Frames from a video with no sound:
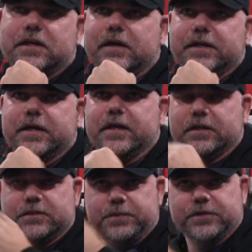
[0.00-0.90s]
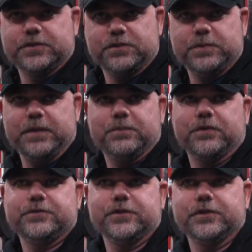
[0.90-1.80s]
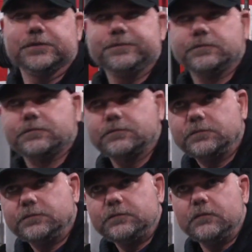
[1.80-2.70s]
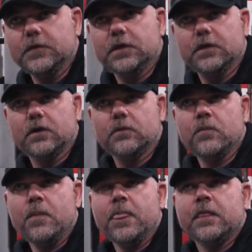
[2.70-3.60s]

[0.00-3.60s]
You know, it exposes people to, you know,